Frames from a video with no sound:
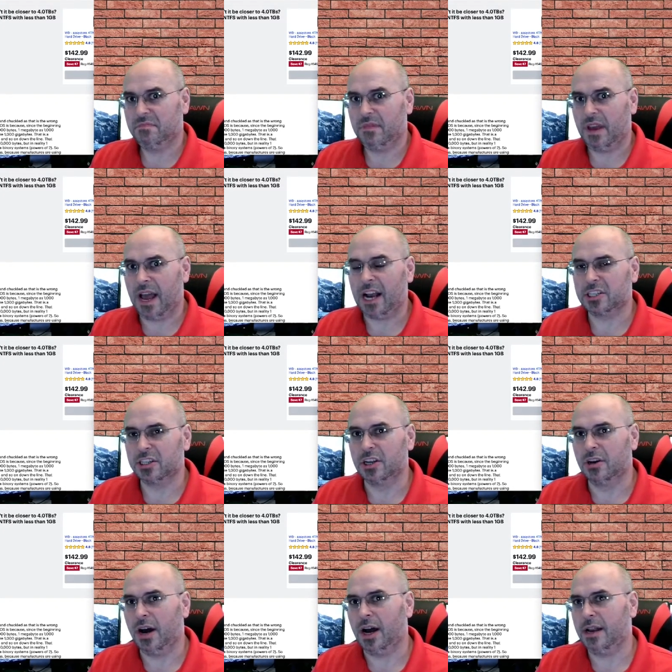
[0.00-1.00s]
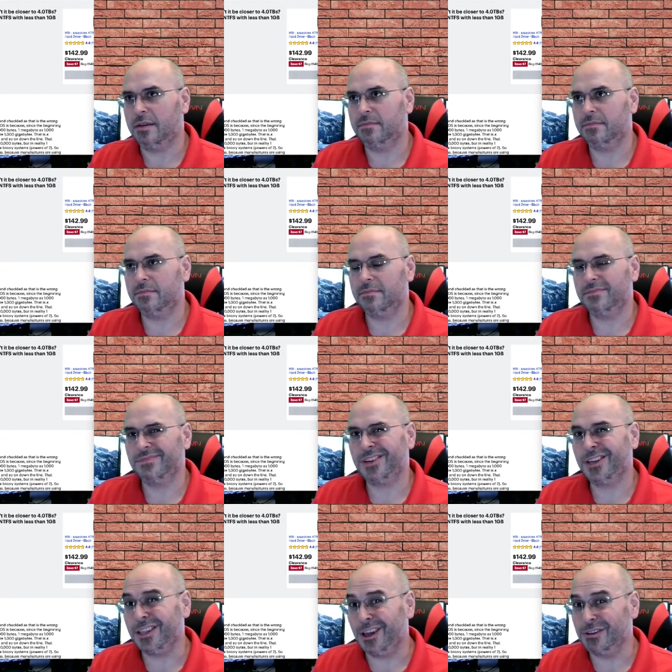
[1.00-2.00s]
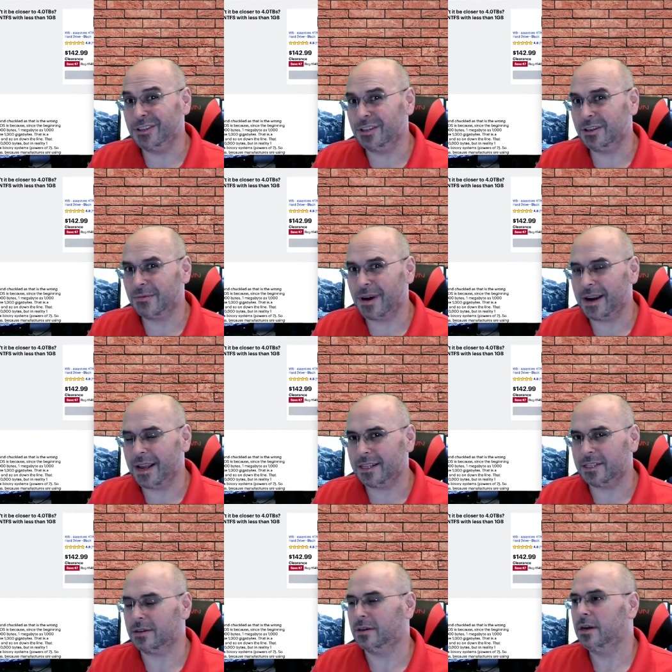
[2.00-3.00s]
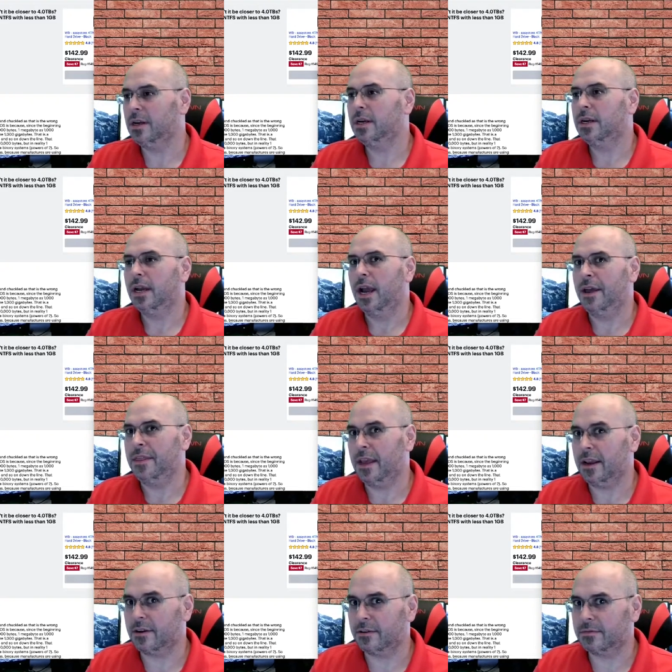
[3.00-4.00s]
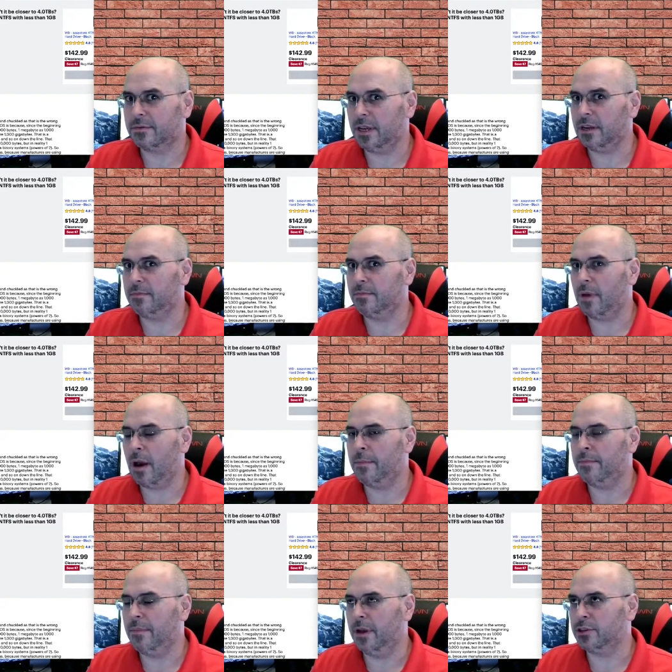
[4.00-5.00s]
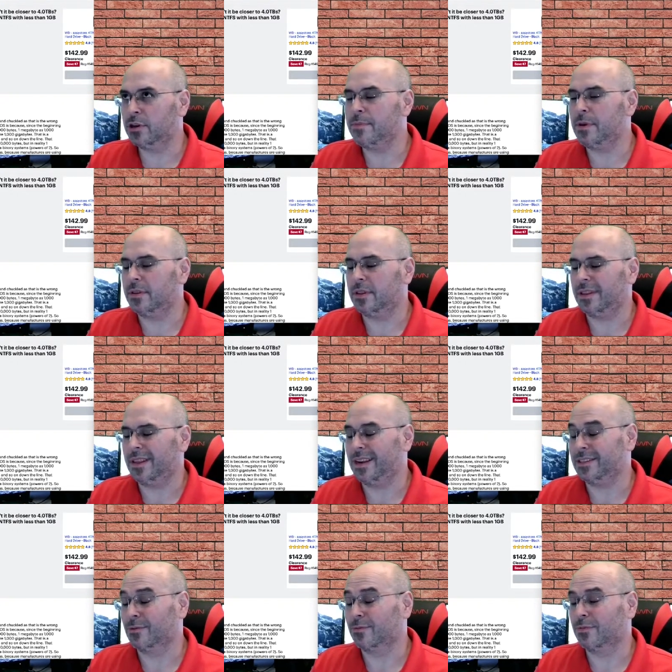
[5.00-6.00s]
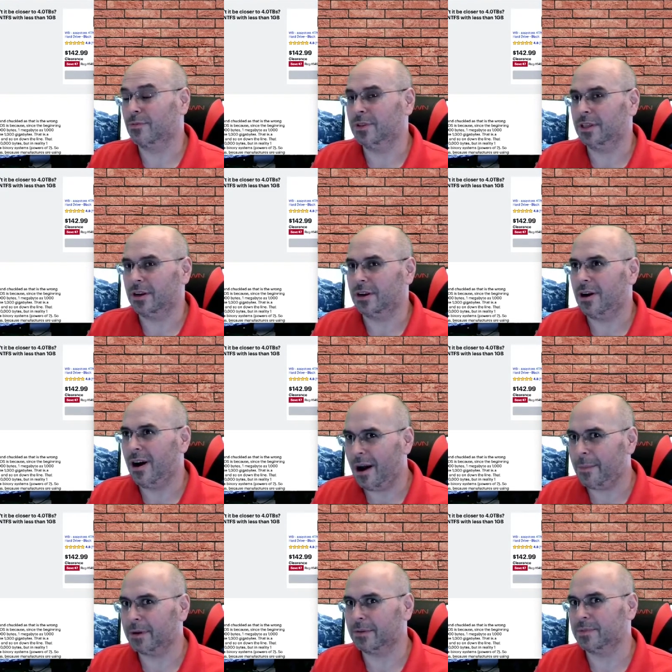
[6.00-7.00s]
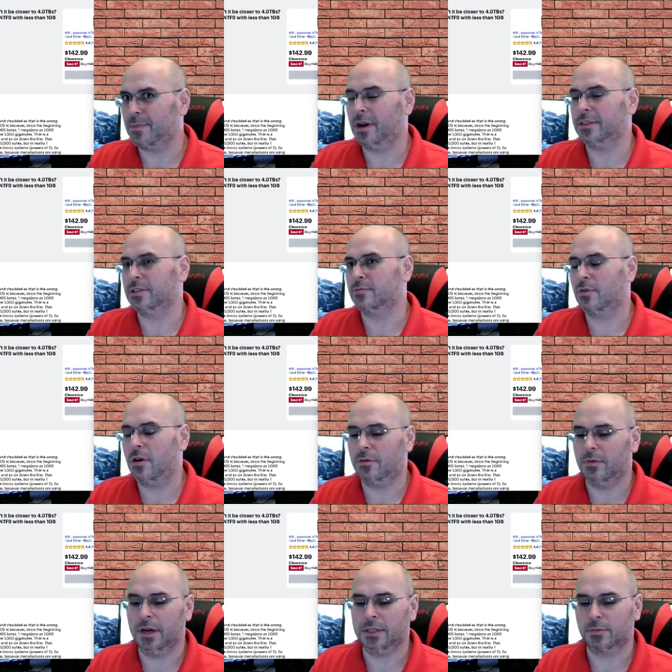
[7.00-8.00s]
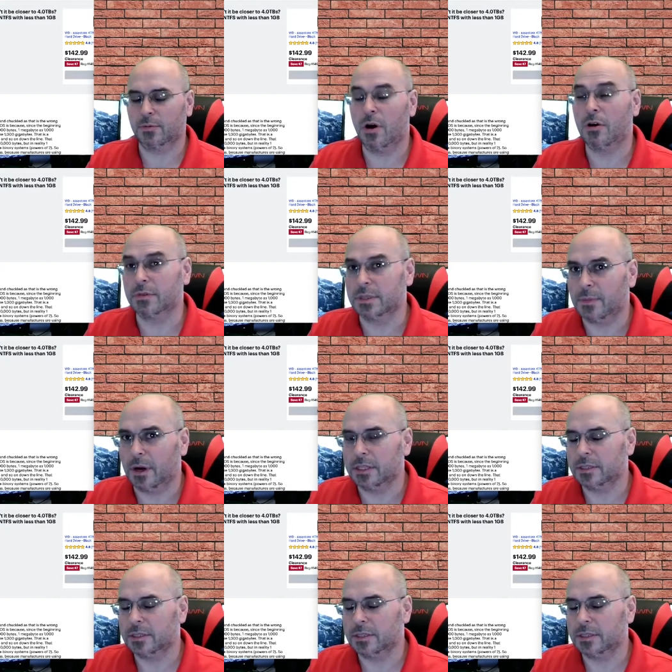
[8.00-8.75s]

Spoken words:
actually got close to the right answer, and they did attribute that the common response is wrong as a wrong response.